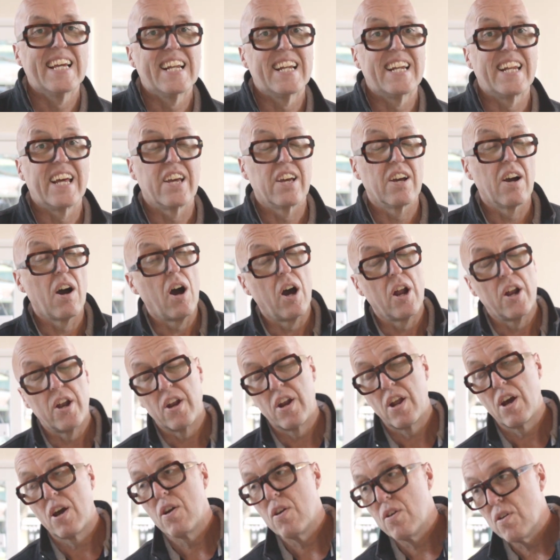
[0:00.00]
Now I
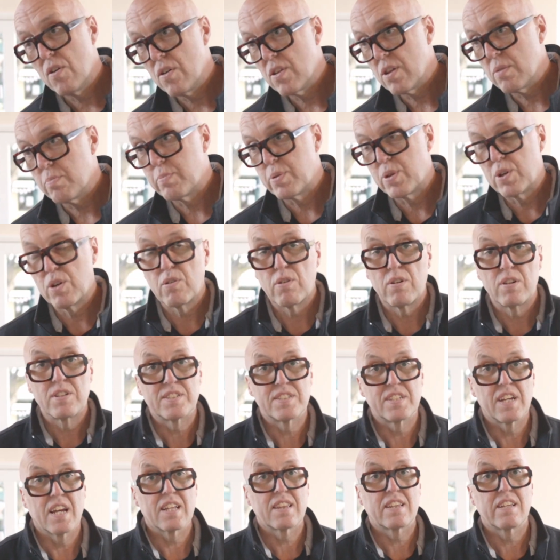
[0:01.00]
know the
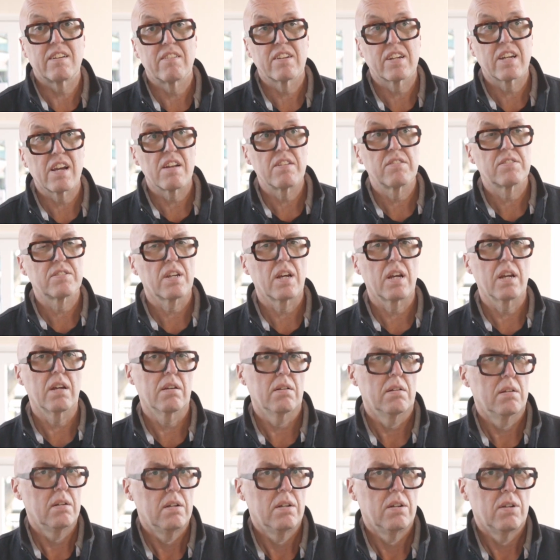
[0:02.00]
purists out there are going to say,
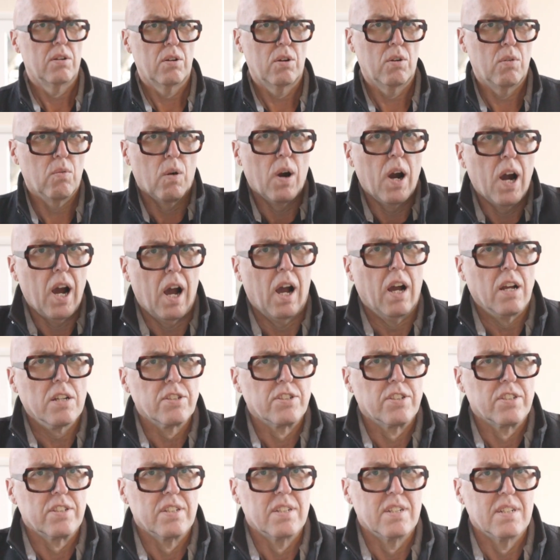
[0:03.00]

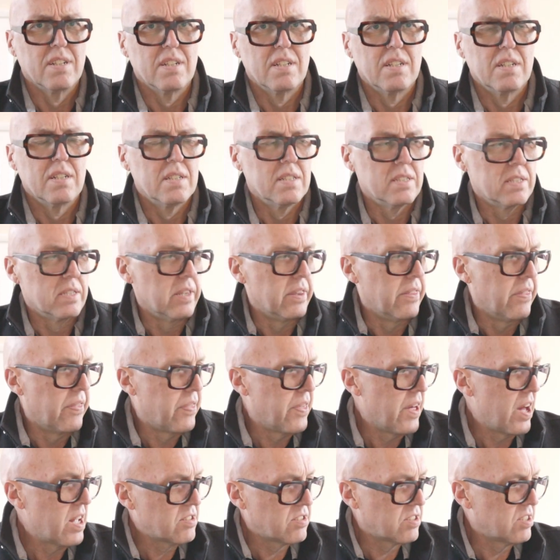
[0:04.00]
gouache?
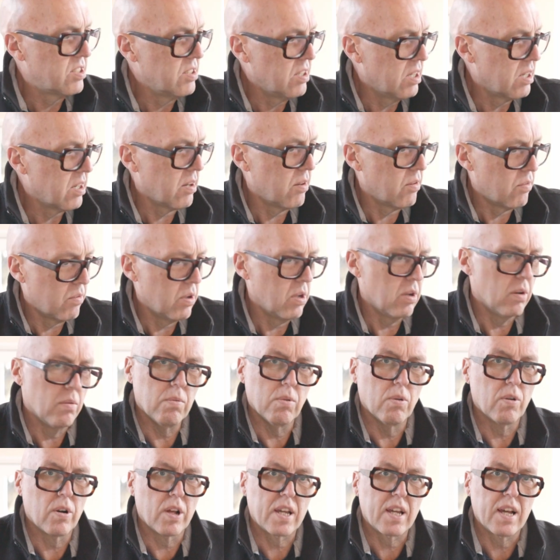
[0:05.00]
That's not a real
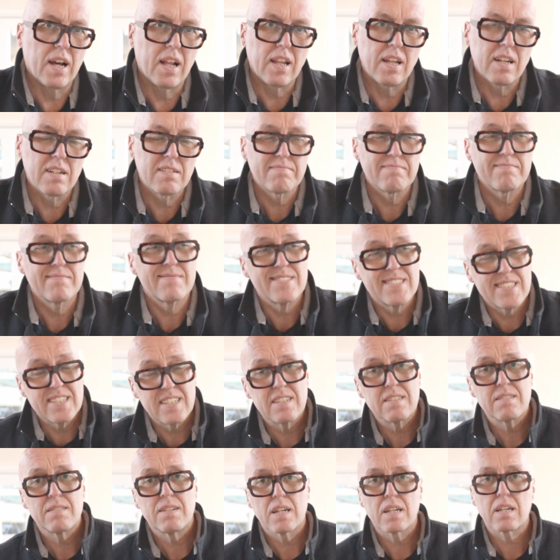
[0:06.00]
watercolour.
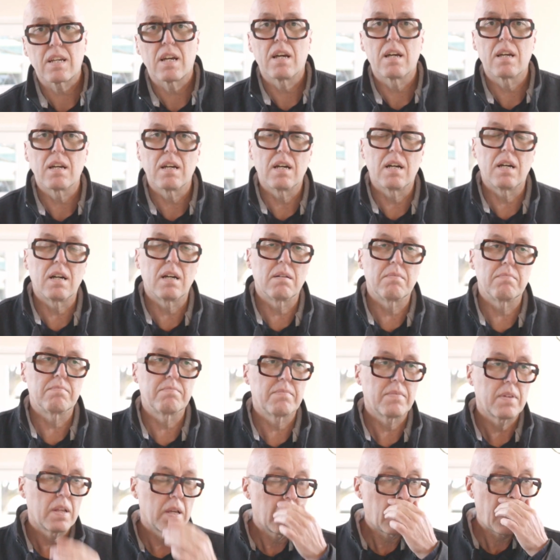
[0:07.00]
Well, okay,
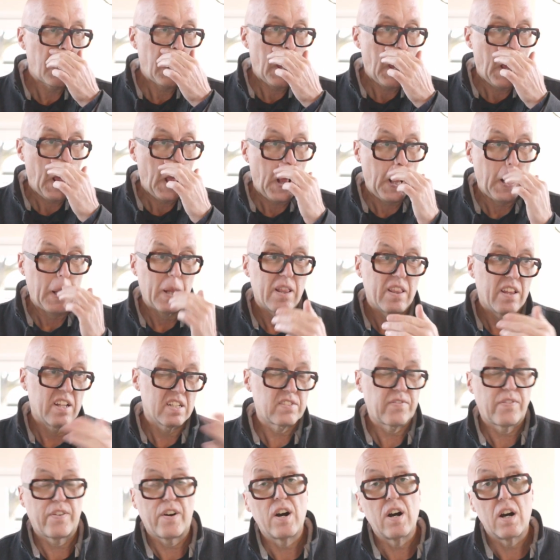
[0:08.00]

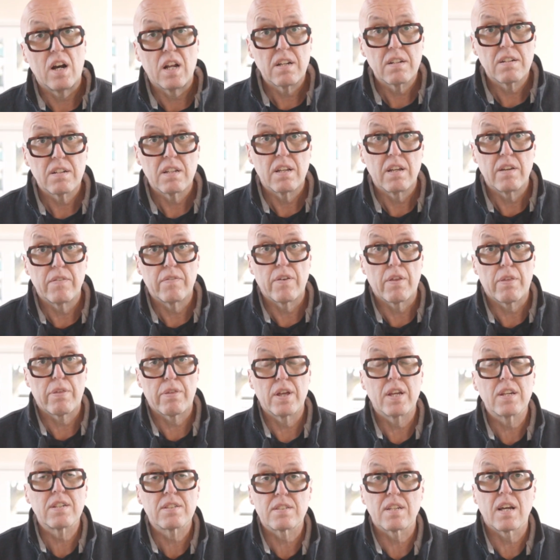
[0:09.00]
that's fine. If you
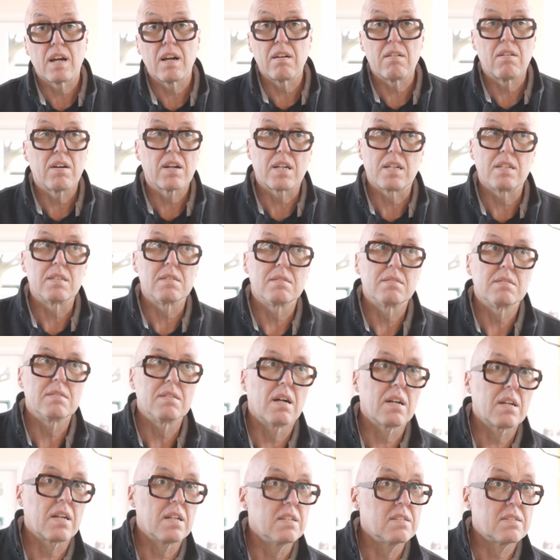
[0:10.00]
think so, I
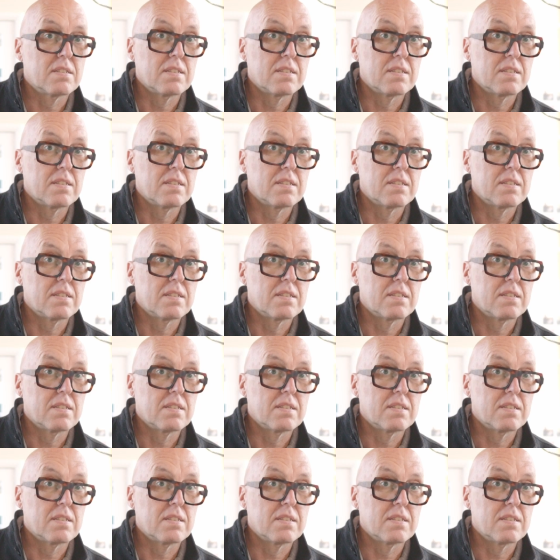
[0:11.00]
can